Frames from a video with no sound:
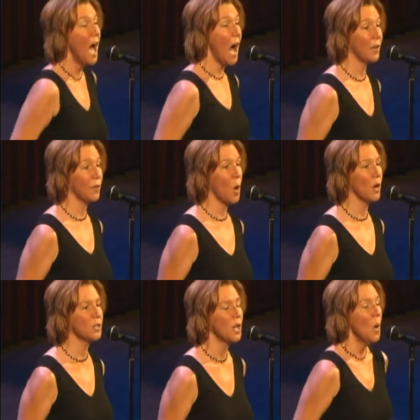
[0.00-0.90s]
Out of
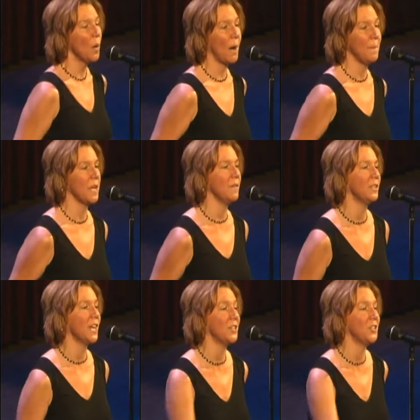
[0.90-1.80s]
yours will come the invitation